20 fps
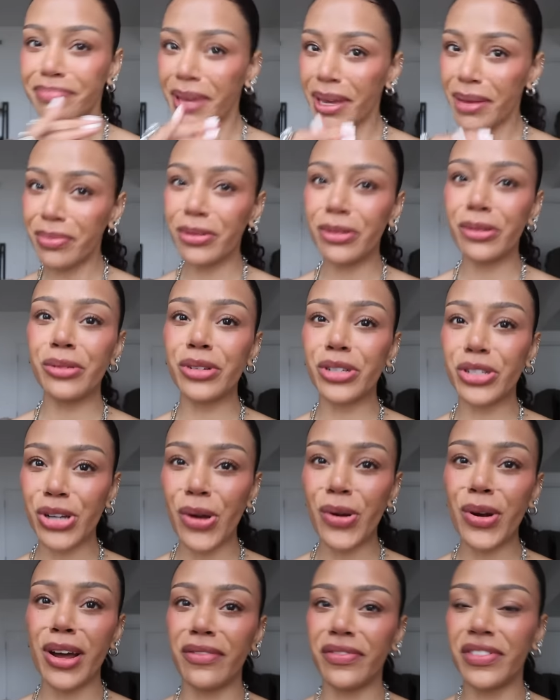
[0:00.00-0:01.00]
People
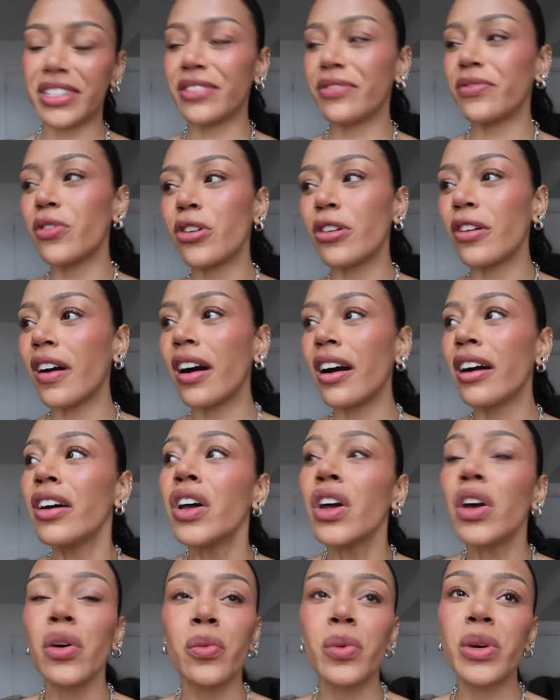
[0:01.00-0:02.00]
showed up for Sephora,
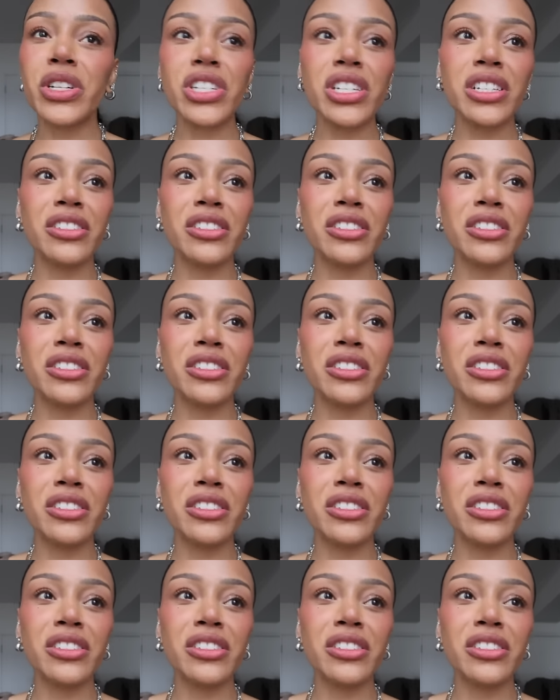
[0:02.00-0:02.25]
which